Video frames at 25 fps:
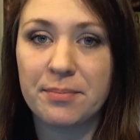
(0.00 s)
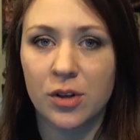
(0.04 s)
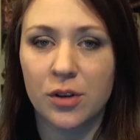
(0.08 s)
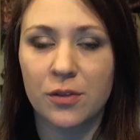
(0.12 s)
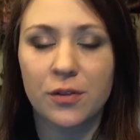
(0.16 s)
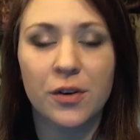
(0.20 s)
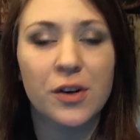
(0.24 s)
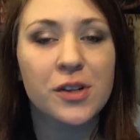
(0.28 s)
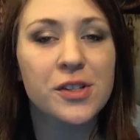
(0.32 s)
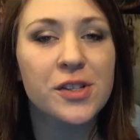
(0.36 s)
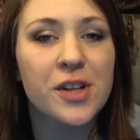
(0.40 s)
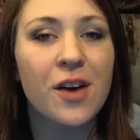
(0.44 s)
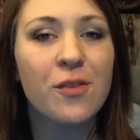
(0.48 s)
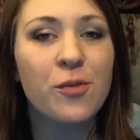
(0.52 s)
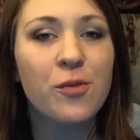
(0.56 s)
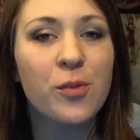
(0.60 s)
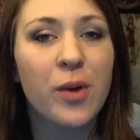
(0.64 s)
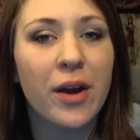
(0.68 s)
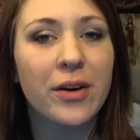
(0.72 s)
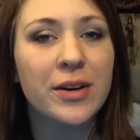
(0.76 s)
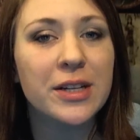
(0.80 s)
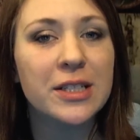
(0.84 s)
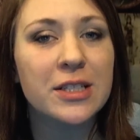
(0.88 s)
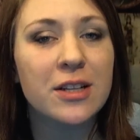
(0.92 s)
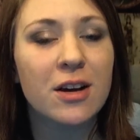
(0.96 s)
First off, we
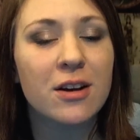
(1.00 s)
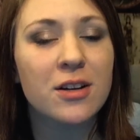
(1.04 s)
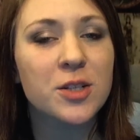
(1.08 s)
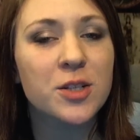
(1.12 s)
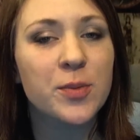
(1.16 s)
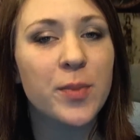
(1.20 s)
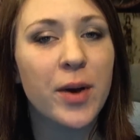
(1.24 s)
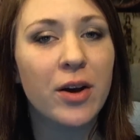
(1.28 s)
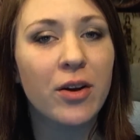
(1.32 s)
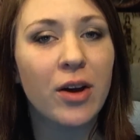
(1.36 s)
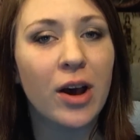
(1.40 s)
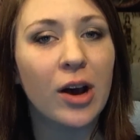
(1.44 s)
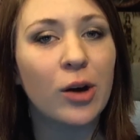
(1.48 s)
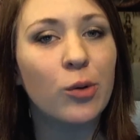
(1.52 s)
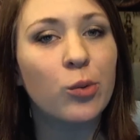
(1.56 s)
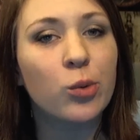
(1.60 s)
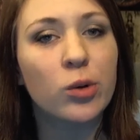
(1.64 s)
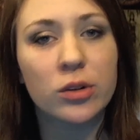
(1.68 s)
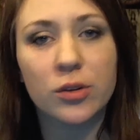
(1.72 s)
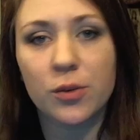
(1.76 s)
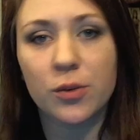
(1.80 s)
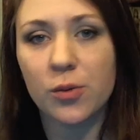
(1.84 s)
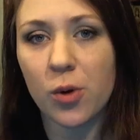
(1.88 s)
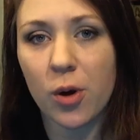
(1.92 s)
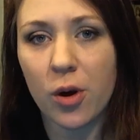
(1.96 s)
already talked about how
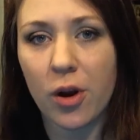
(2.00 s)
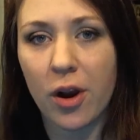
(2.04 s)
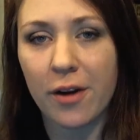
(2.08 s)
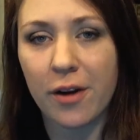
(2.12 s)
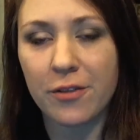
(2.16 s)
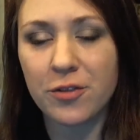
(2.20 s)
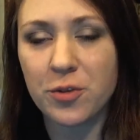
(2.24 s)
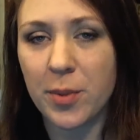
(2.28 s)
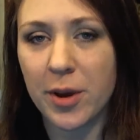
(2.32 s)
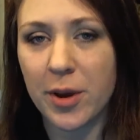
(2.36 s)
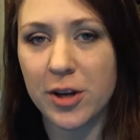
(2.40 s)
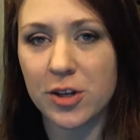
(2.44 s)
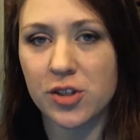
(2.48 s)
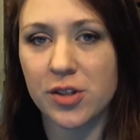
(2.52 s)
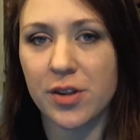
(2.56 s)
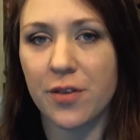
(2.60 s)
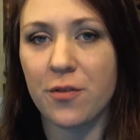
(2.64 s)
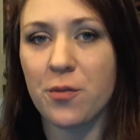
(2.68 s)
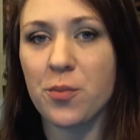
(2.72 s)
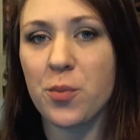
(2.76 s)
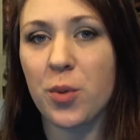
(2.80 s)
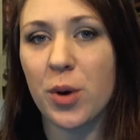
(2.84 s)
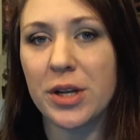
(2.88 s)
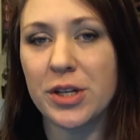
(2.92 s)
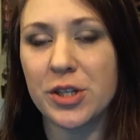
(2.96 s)
World of Warcraft patch
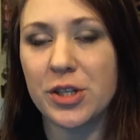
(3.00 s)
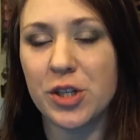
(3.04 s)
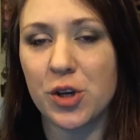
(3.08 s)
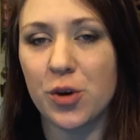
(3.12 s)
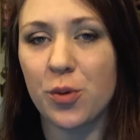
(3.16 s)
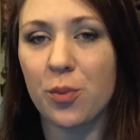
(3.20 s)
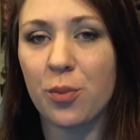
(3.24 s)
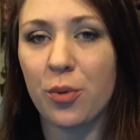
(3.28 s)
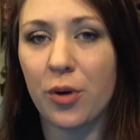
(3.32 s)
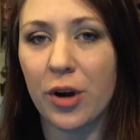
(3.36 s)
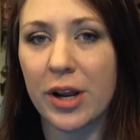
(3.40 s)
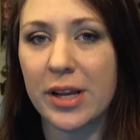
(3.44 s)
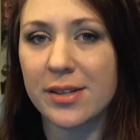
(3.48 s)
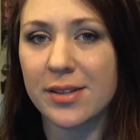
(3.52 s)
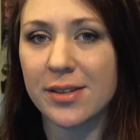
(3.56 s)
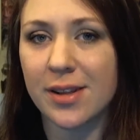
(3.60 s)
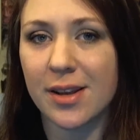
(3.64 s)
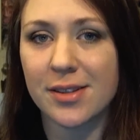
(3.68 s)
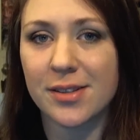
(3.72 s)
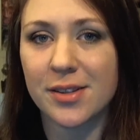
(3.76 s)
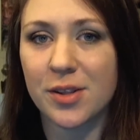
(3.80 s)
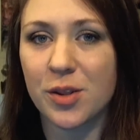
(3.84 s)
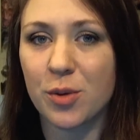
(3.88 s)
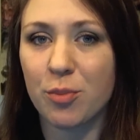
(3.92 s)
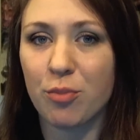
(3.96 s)
7.2 brings
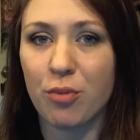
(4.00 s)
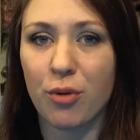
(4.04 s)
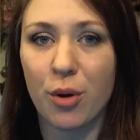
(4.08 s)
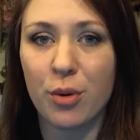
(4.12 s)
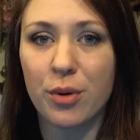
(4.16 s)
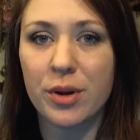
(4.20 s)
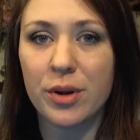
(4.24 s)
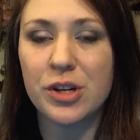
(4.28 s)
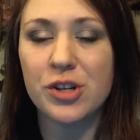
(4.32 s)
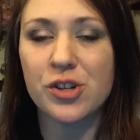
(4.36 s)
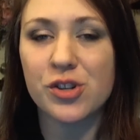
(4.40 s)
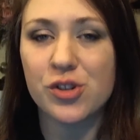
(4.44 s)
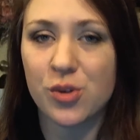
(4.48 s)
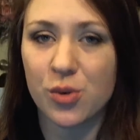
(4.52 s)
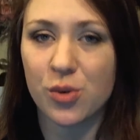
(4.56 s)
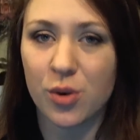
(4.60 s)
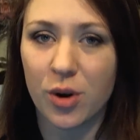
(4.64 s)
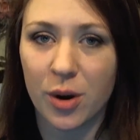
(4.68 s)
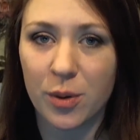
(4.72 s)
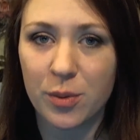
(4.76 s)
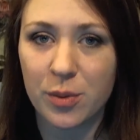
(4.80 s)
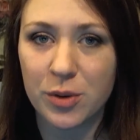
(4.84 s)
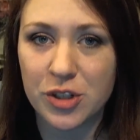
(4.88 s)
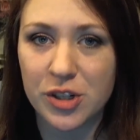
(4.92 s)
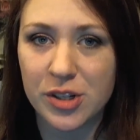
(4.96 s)
us the Broken
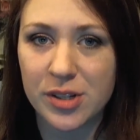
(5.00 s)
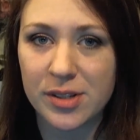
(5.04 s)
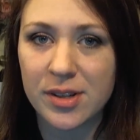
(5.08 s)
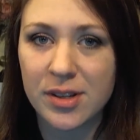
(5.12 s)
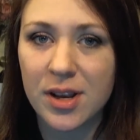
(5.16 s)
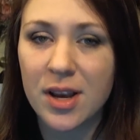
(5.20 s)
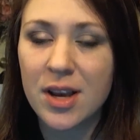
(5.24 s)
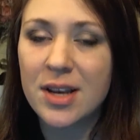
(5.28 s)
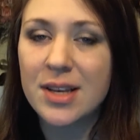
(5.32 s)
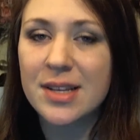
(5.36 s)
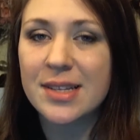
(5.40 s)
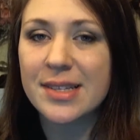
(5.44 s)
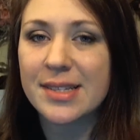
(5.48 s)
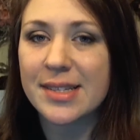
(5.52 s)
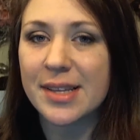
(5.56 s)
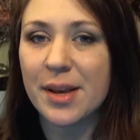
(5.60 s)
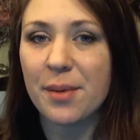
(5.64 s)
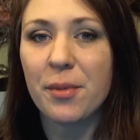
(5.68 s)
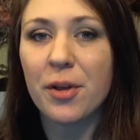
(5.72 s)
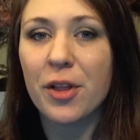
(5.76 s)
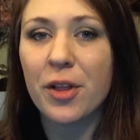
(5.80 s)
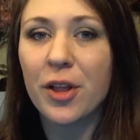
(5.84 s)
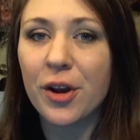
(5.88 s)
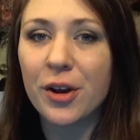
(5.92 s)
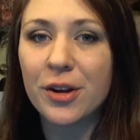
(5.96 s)
Shore, which is
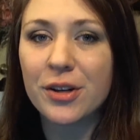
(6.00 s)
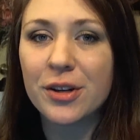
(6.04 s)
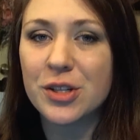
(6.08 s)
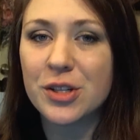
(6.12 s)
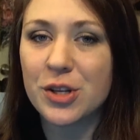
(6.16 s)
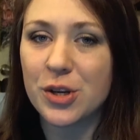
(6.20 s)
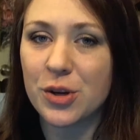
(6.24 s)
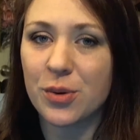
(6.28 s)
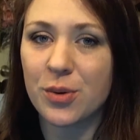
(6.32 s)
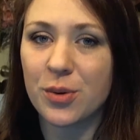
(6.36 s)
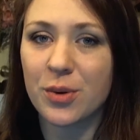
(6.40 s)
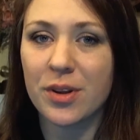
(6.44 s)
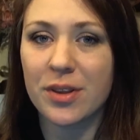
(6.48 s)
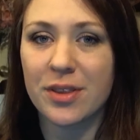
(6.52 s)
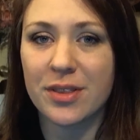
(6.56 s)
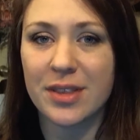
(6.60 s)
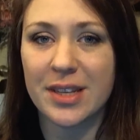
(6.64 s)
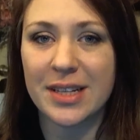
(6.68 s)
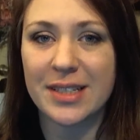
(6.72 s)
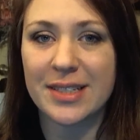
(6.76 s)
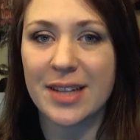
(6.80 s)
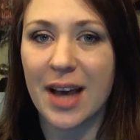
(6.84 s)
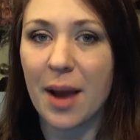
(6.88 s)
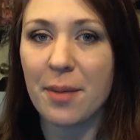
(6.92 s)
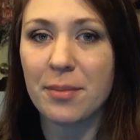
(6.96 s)
similar to the
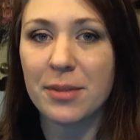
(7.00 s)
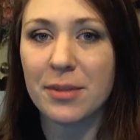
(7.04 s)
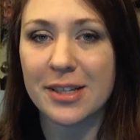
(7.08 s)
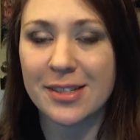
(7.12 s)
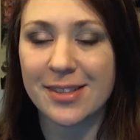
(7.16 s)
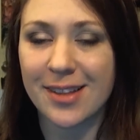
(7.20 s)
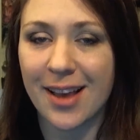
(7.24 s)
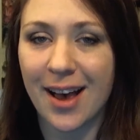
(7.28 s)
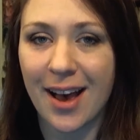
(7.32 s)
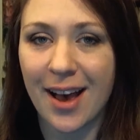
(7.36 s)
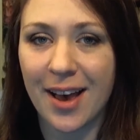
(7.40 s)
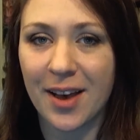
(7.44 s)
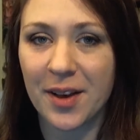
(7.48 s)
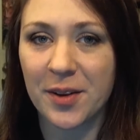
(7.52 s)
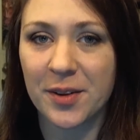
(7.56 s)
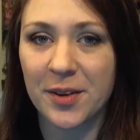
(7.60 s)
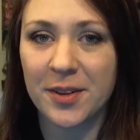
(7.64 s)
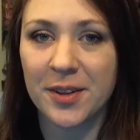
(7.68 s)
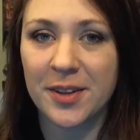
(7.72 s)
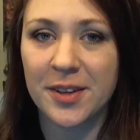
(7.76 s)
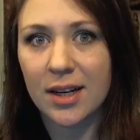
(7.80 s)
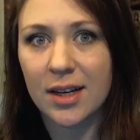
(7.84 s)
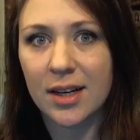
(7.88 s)
Timeless Isle.